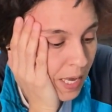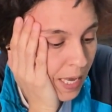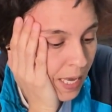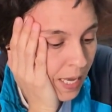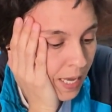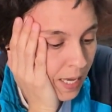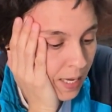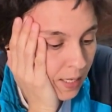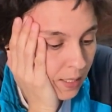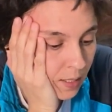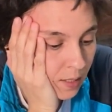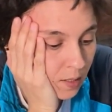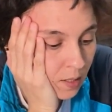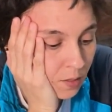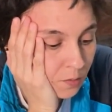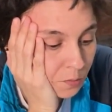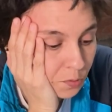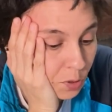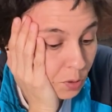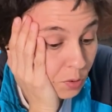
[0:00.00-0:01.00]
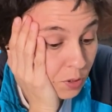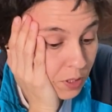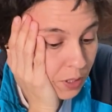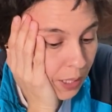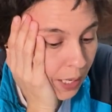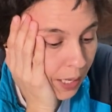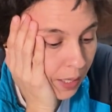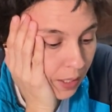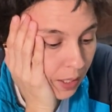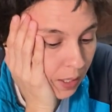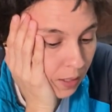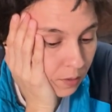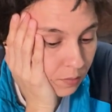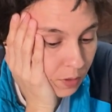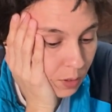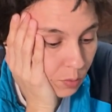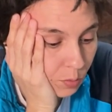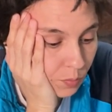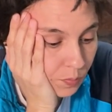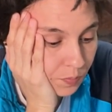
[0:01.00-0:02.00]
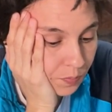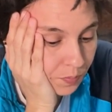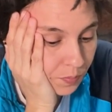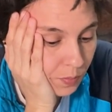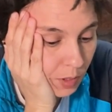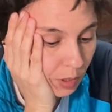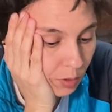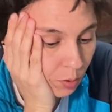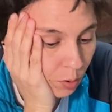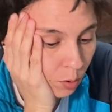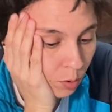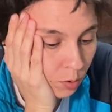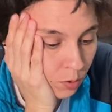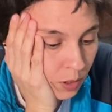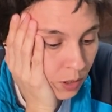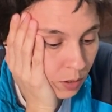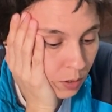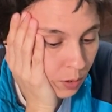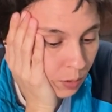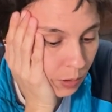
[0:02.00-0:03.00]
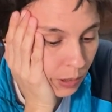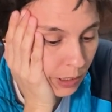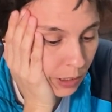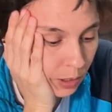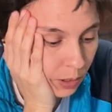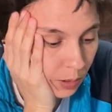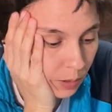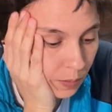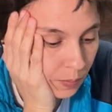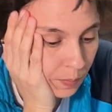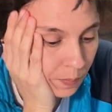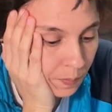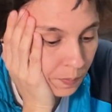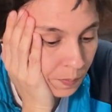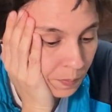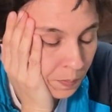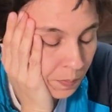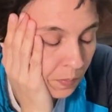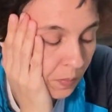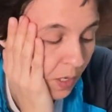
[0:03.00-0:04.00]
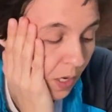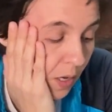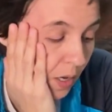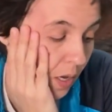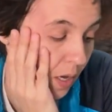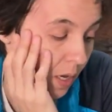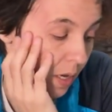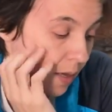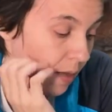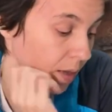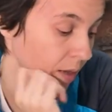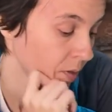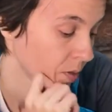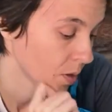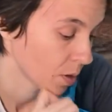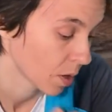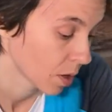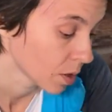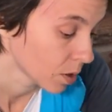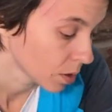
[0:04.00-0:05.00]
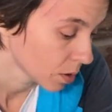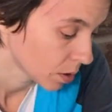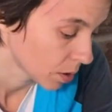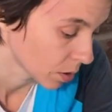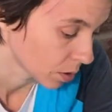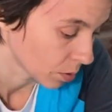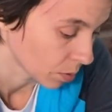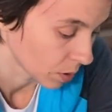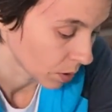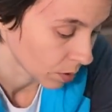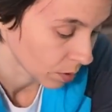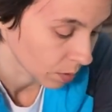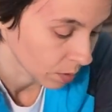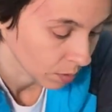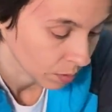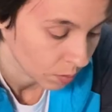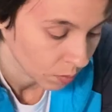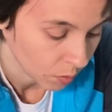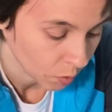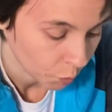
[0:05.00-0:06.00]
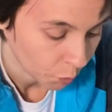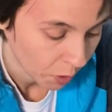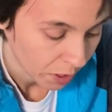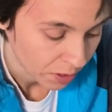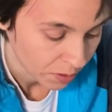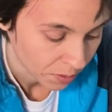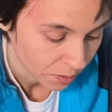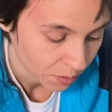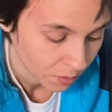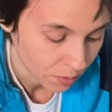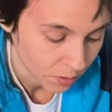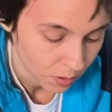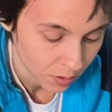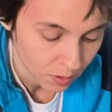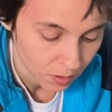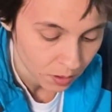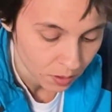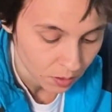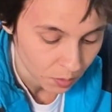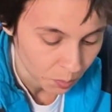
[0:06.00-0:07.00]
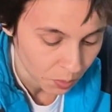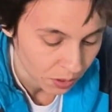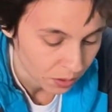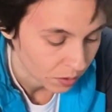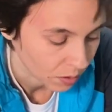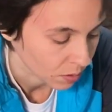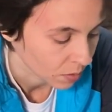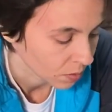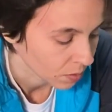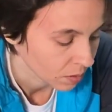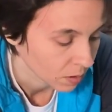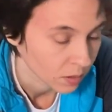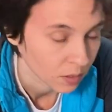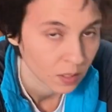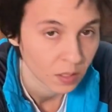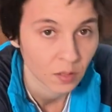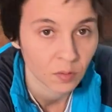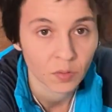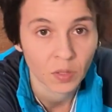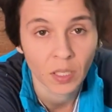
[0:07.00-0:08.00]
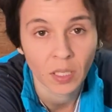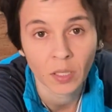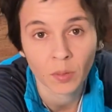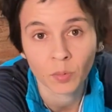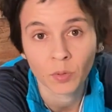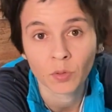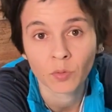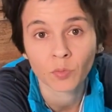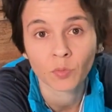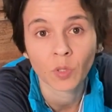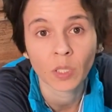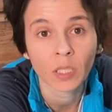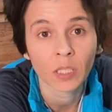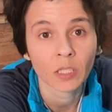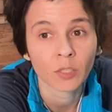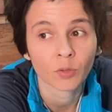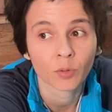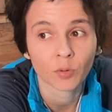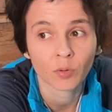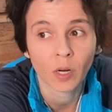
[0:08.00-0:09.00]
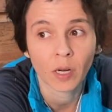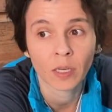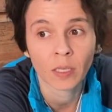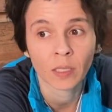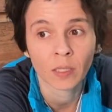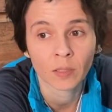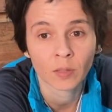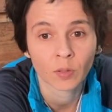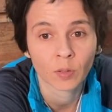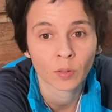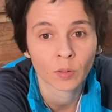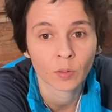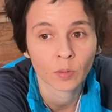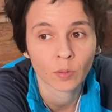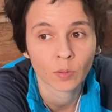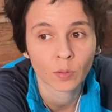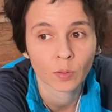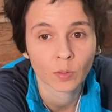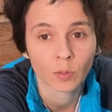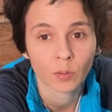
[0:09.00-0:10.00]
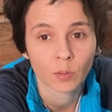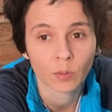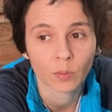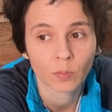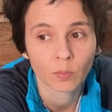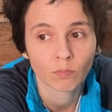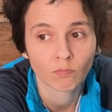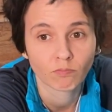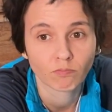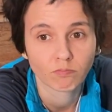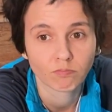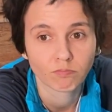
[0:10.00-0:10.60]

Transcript: And it confused the hell out of you, this whole situation. In the current situation, the Two of Pentacles, the Six of Pentacles, the Ten of Cups, really trying to